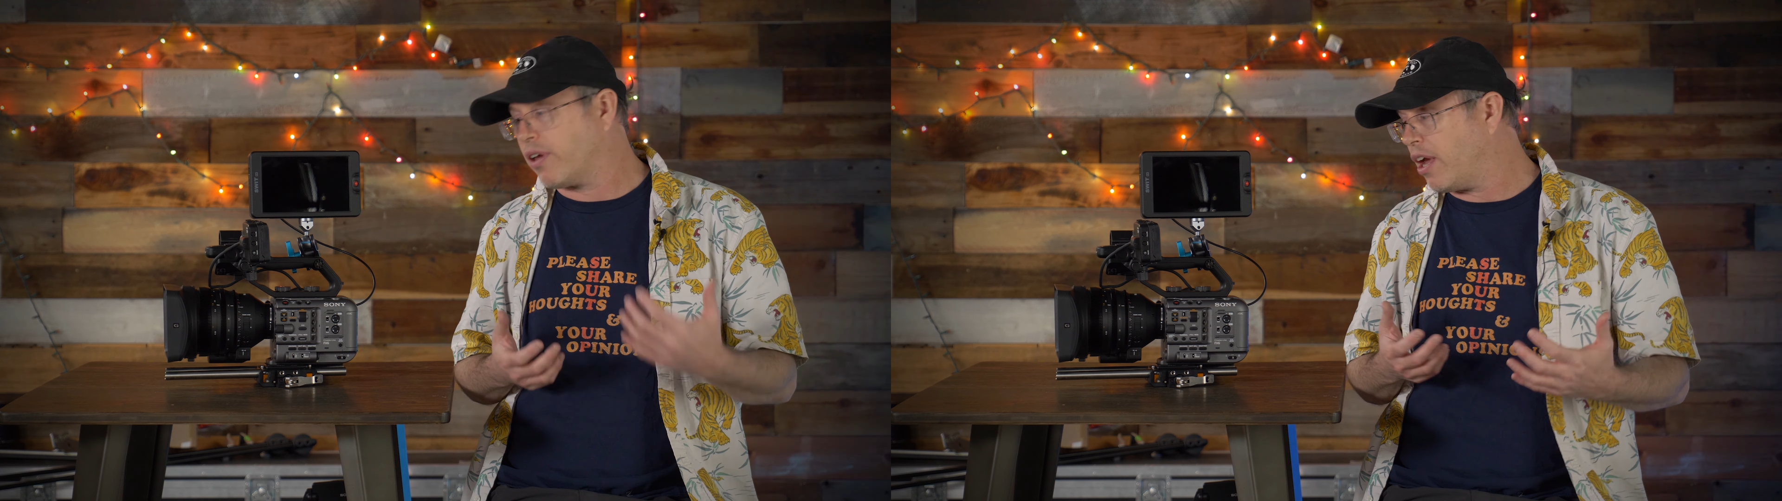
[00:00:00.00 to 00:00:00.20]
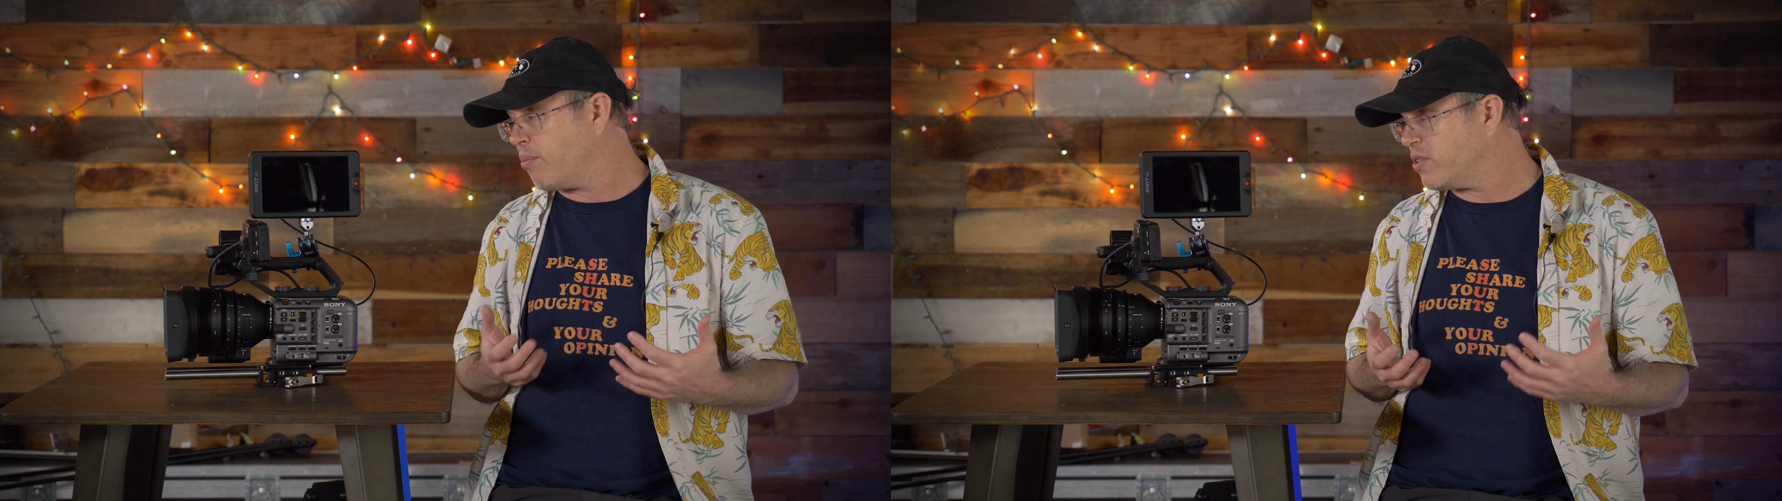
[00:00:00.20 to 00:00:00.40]

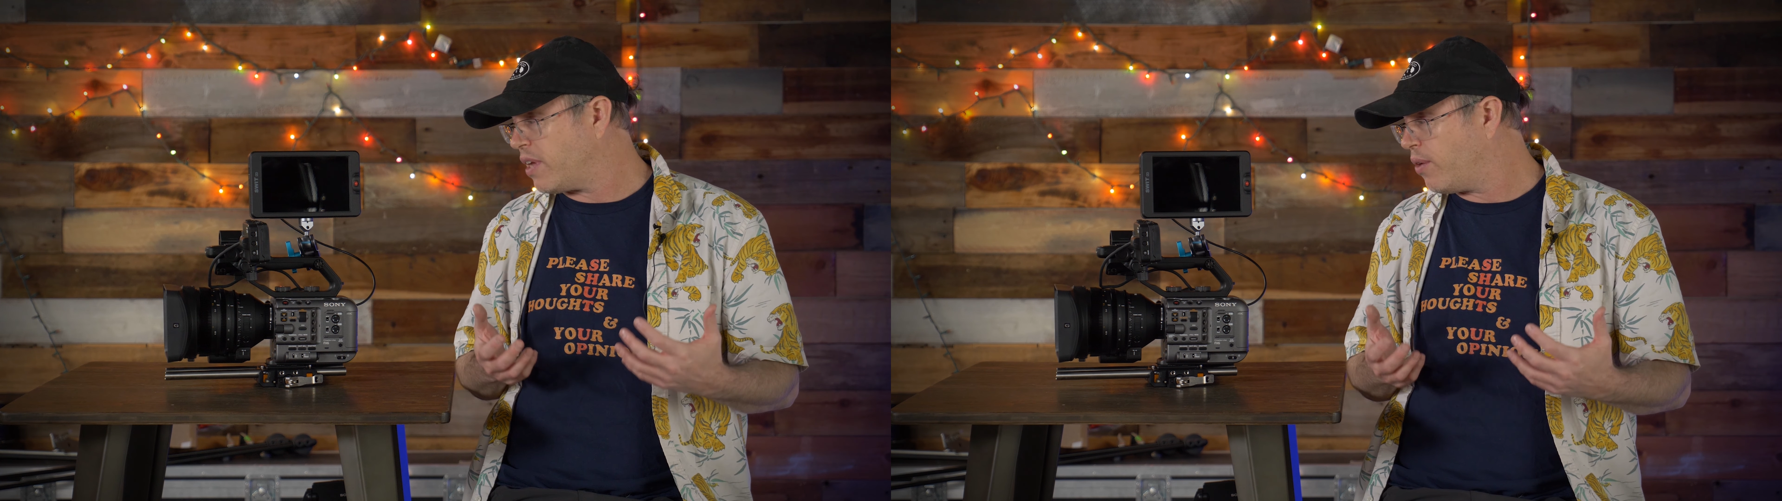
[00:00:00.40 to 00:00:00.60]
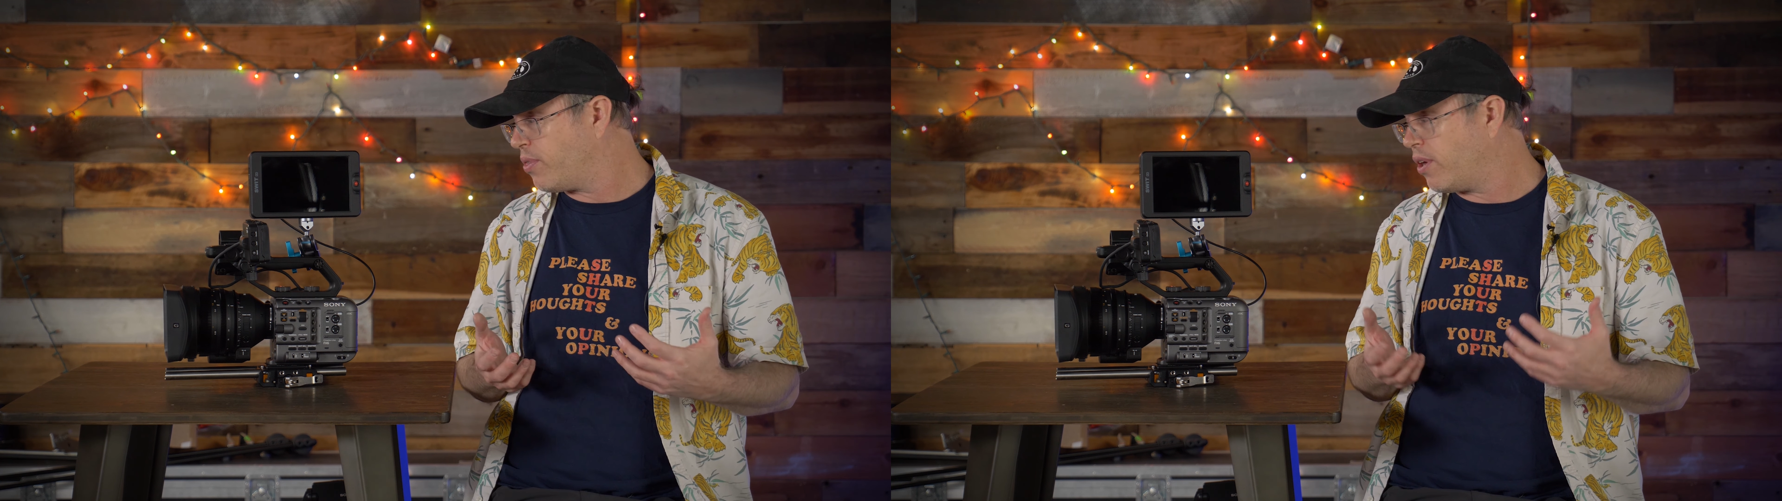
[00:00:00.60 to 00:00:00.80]
cameras
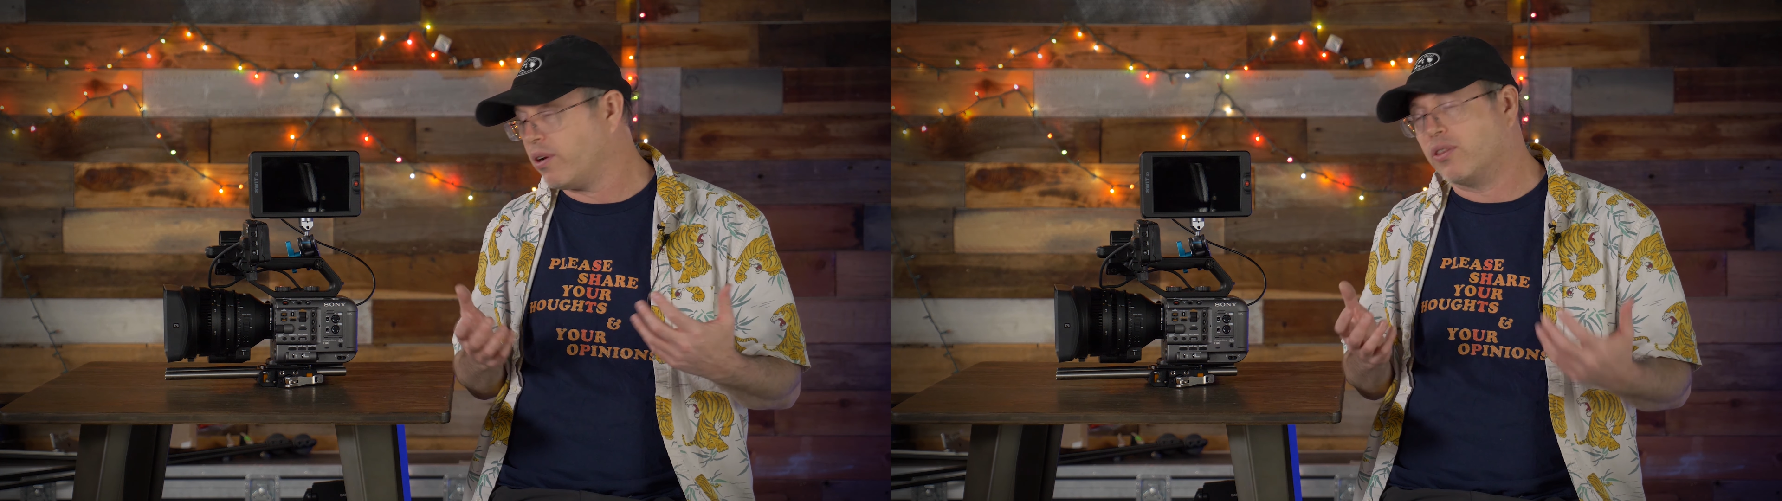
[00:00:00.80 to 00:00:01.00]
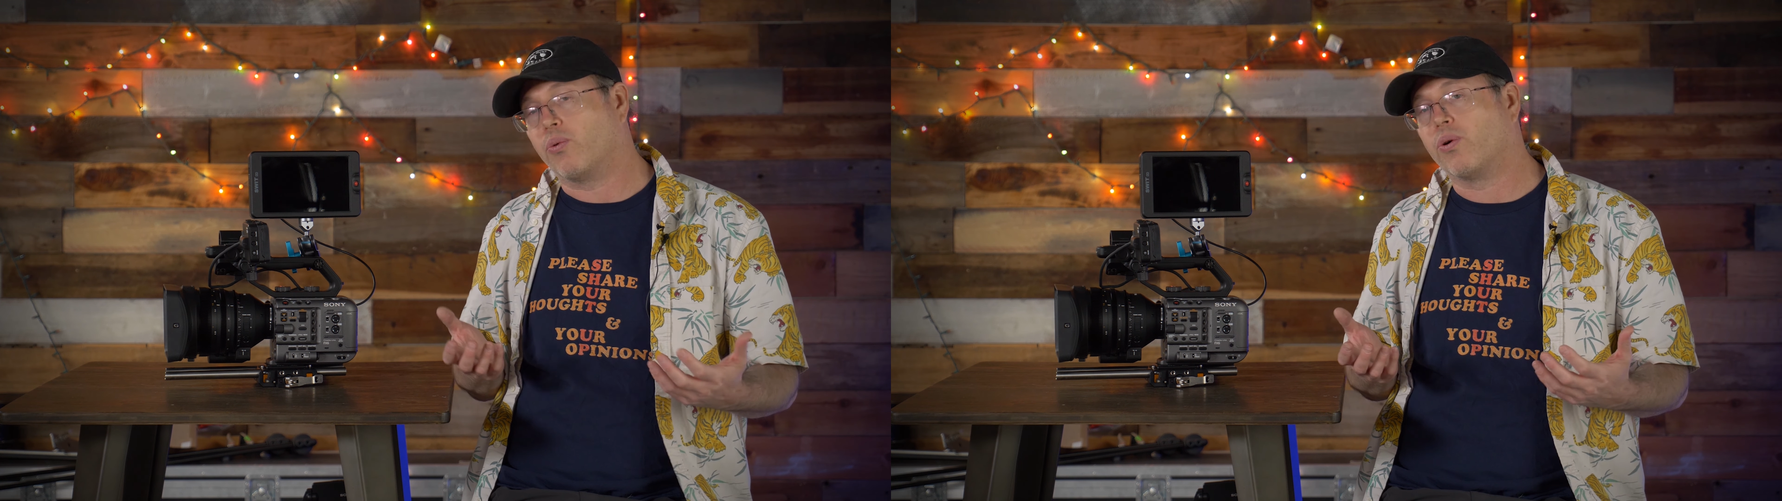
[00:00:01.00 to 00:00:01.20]
out there
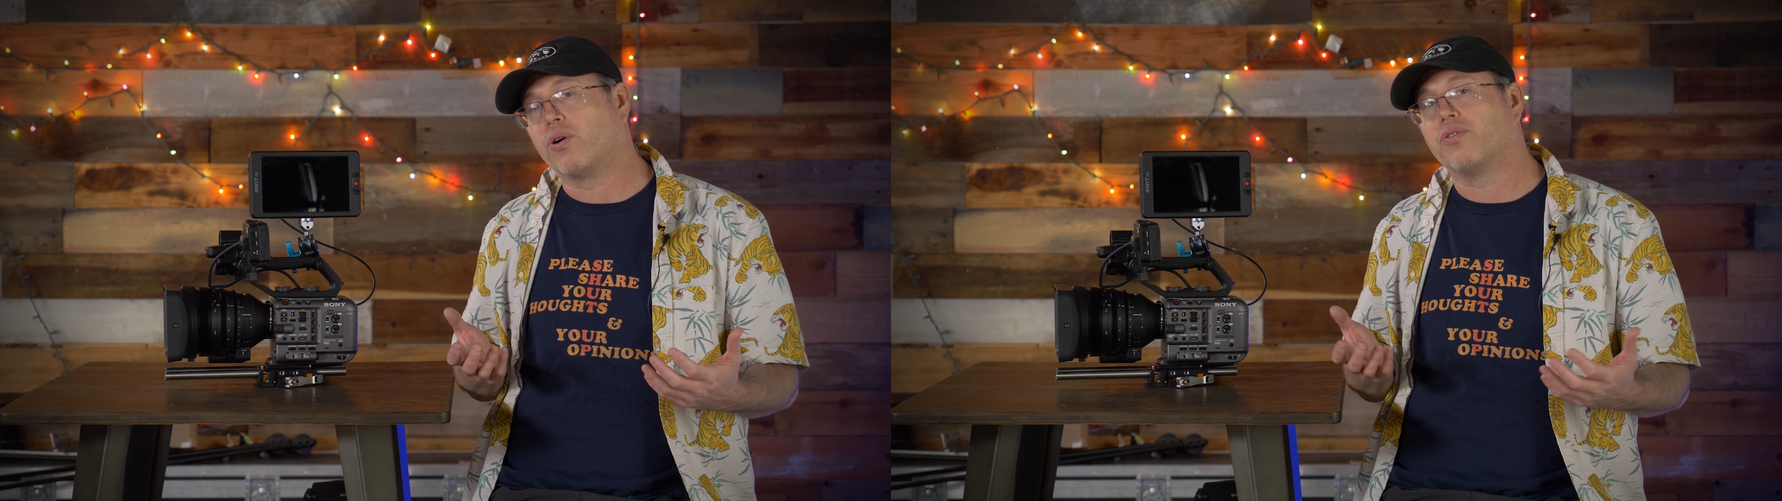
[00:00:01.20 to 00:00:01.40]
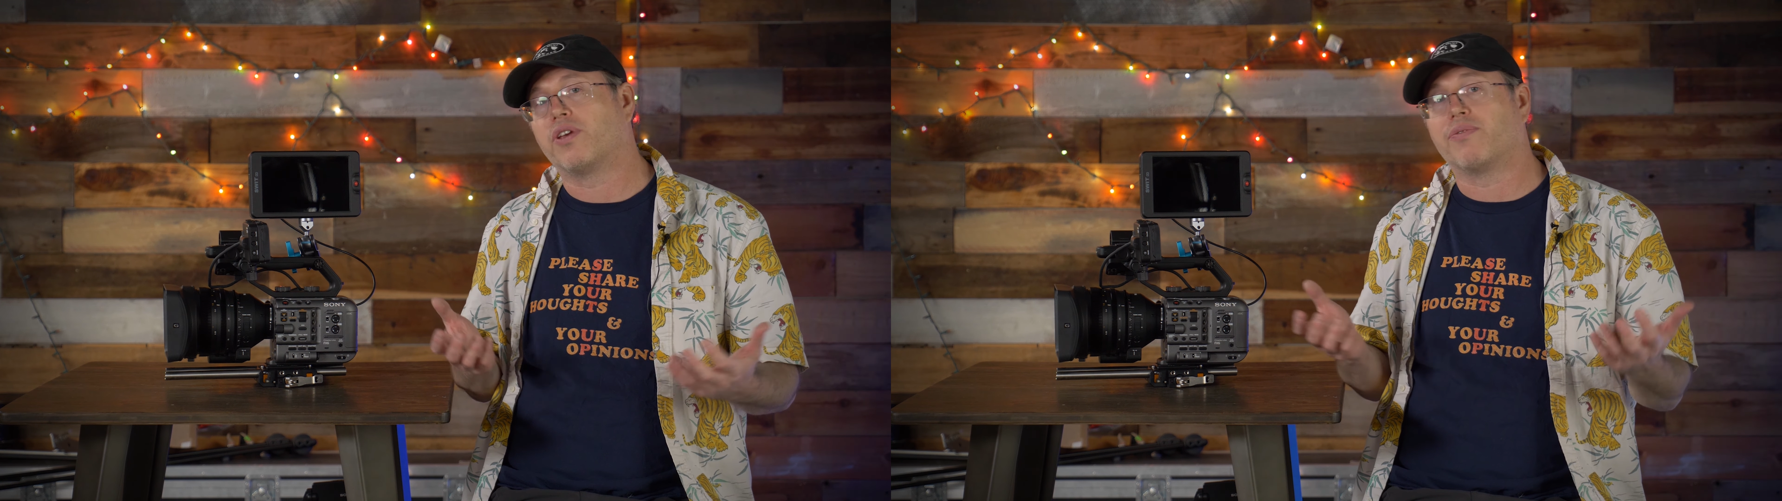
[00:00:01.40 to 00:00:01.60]
in the world,